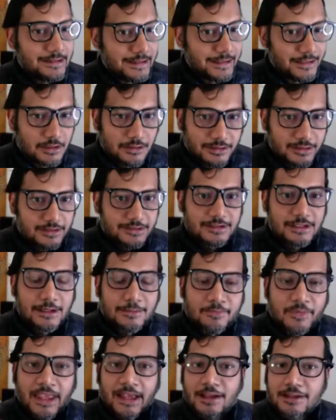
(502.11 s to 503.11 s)
Like, there's
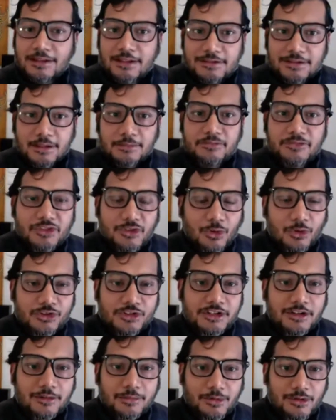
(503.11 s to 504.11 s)
some
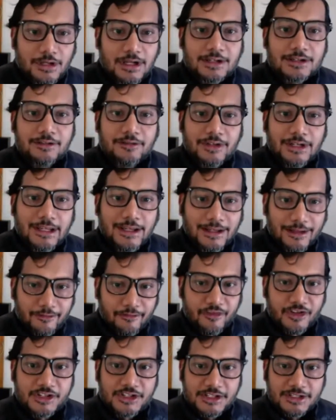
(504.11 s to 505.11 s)
notion of productivity and
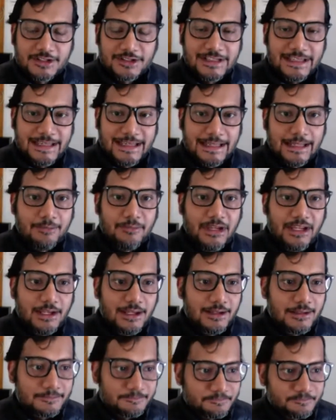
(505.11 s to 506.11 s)
efficiency in a
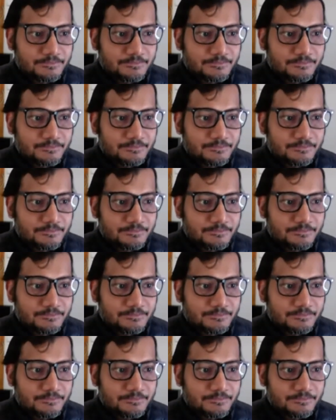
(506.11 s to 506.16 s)
meeting,